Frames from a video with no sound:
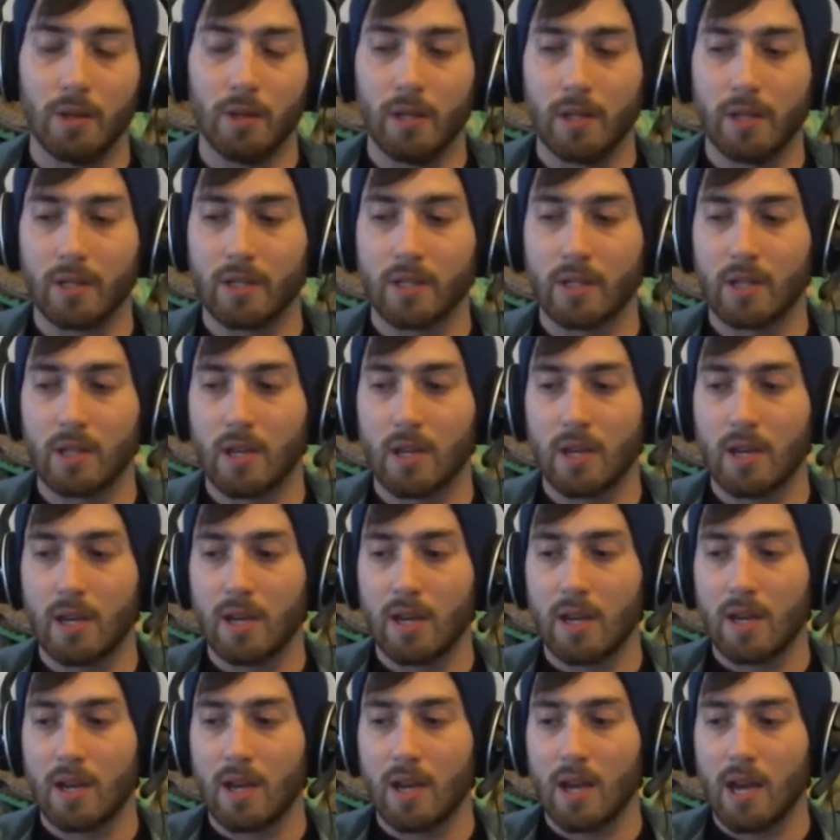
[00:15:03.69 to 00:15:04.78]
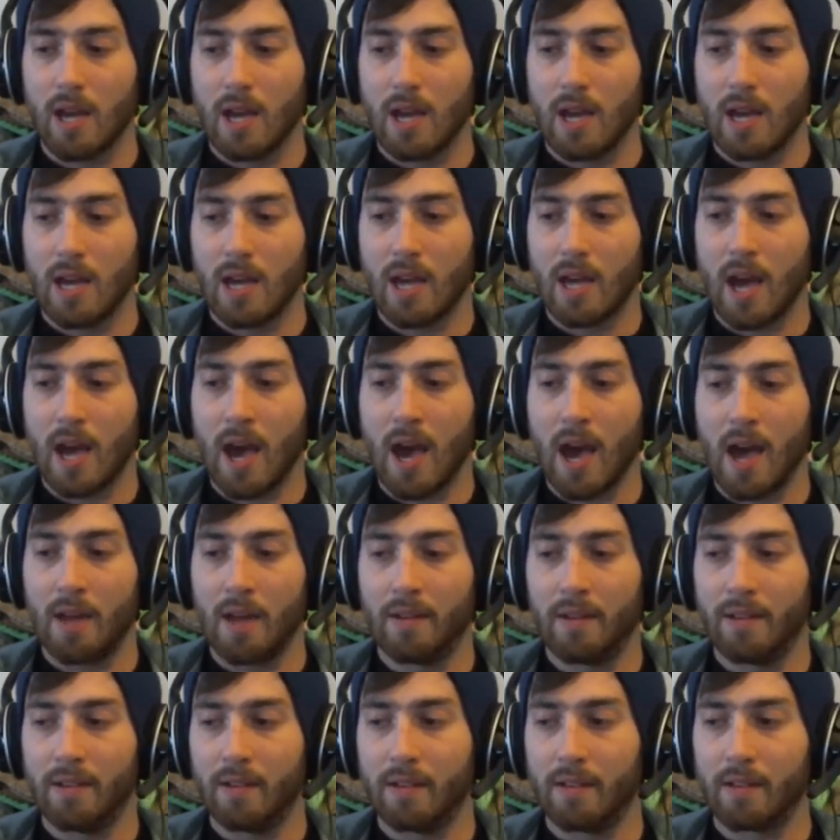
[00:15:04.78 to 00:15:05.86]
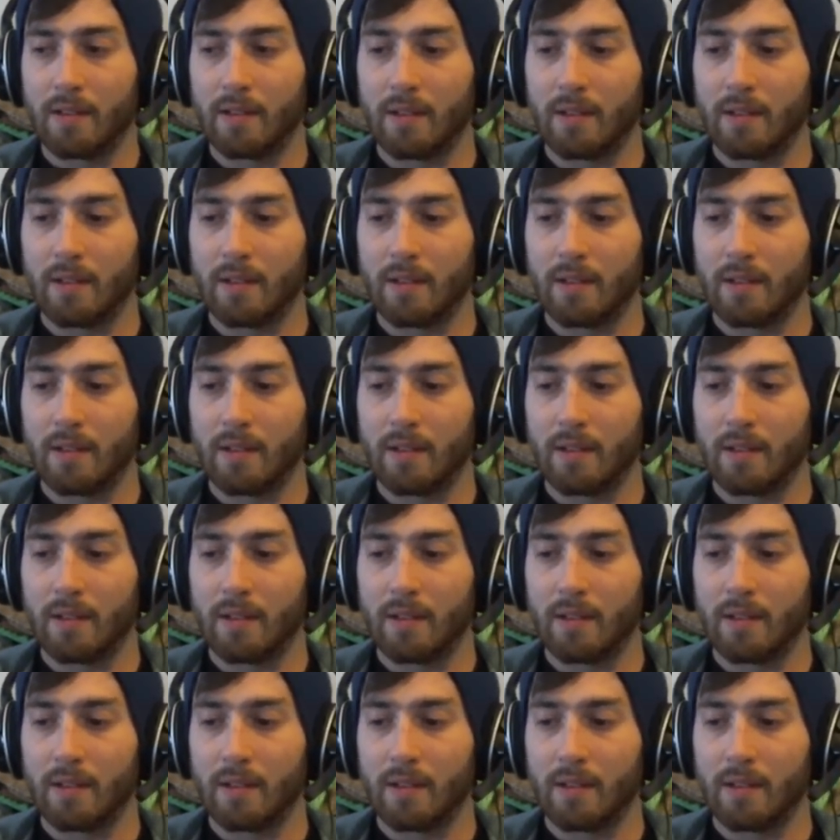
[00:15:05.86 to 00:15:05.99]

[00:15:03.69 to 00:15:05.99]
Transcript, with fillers: this. And